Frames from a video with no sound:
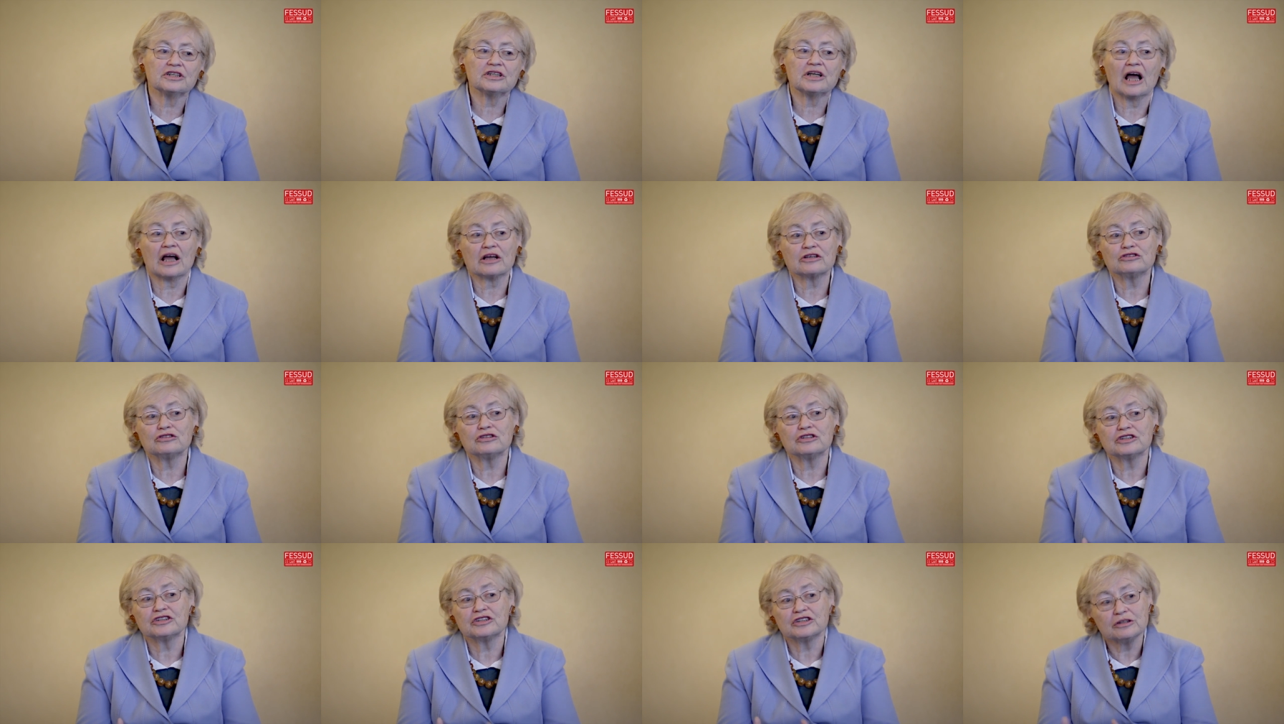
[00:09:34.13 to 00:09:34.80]
it
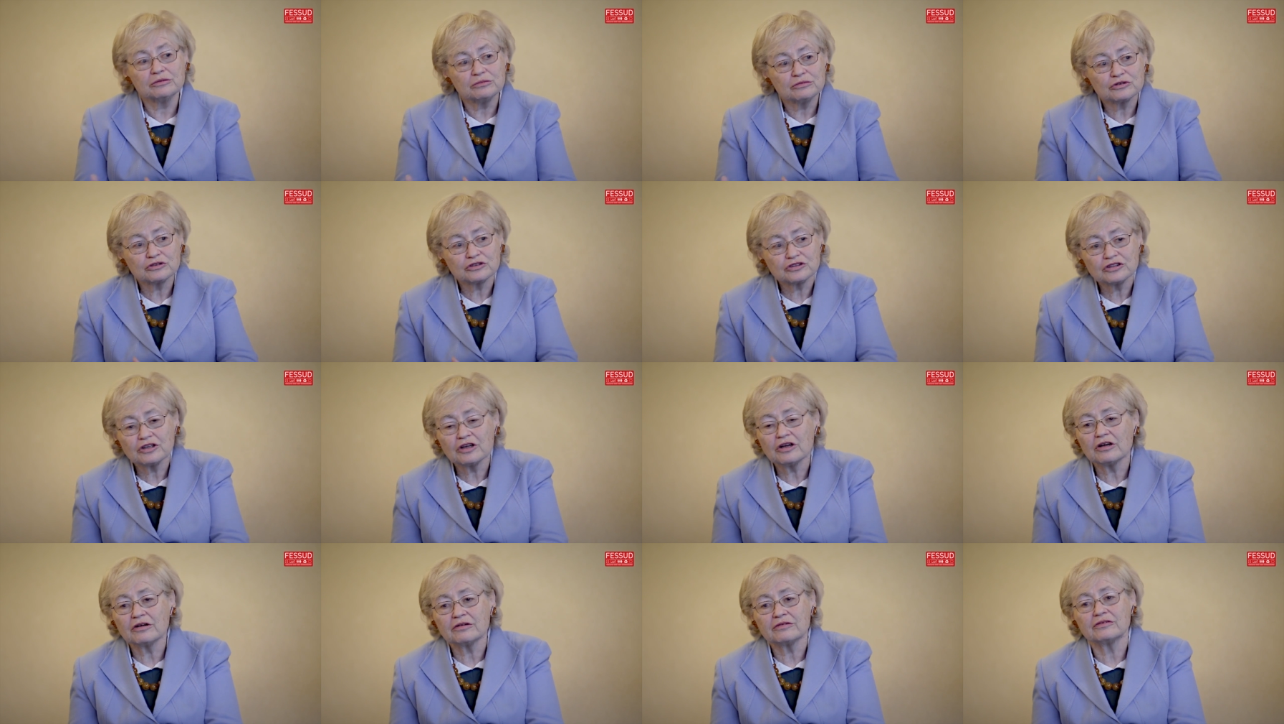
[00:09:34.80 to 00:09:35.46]
actually seemed to
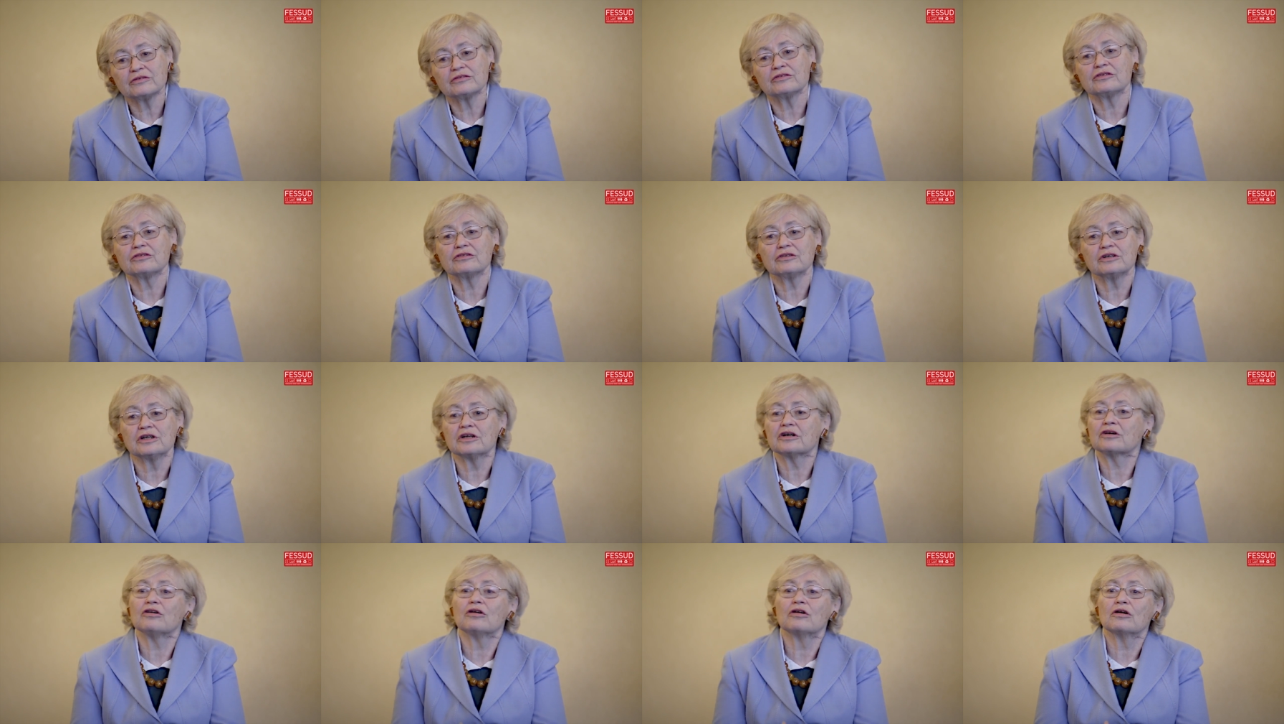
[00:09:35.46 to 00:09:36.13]
serve the
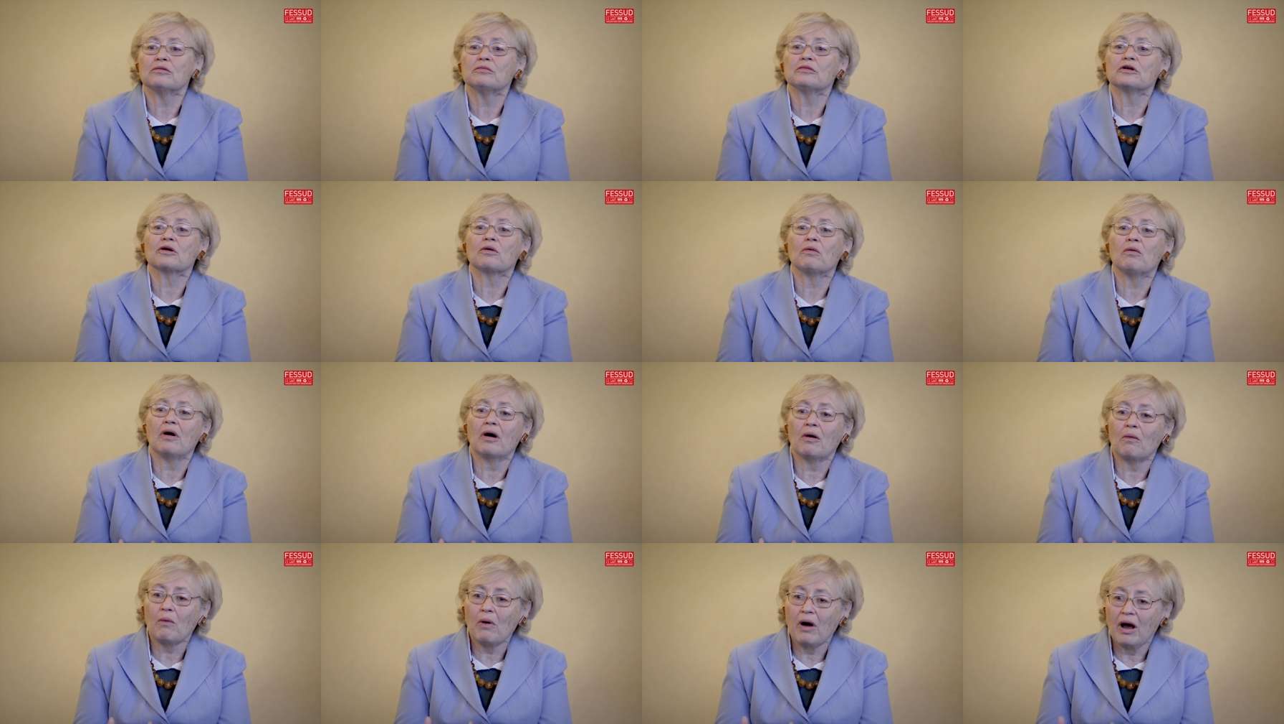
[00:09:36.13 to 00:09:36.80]
real economy
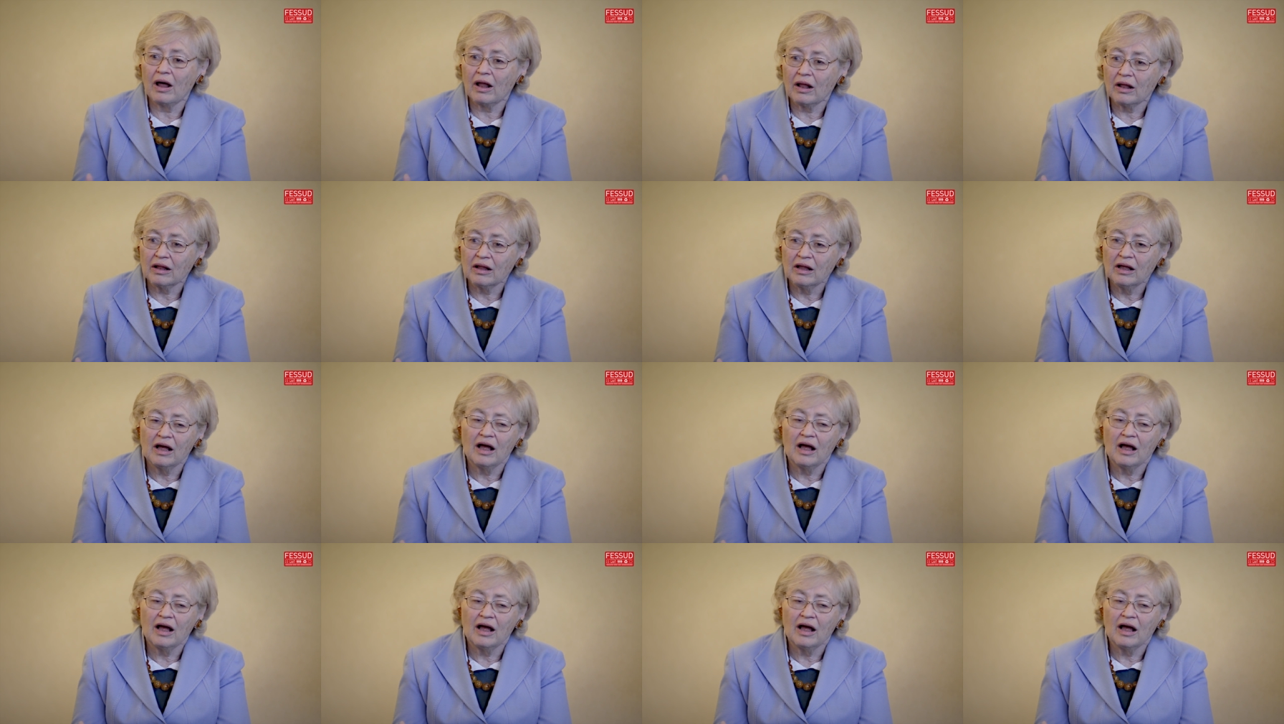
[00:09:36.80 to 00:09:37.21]
quite well.